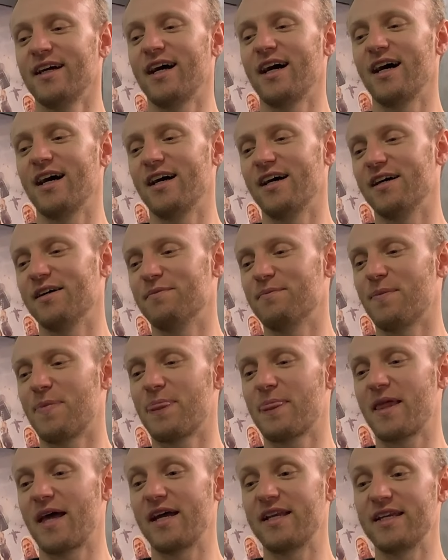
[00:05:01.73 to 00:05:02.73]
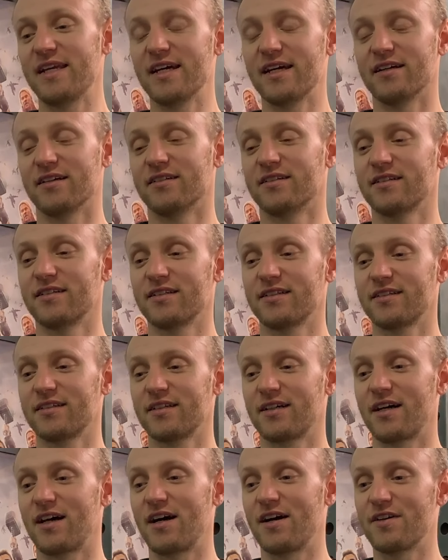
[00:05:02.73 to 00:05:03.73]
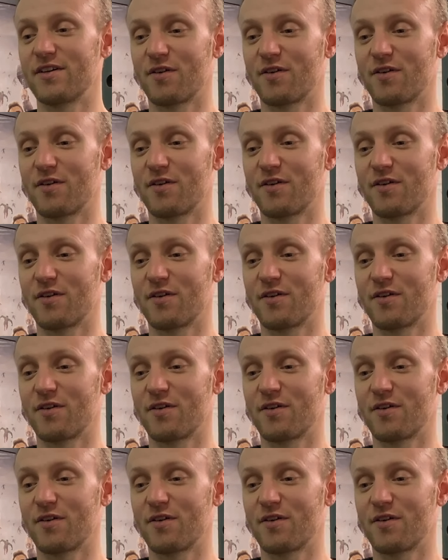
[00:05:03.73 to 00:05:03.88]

um, and yeah, I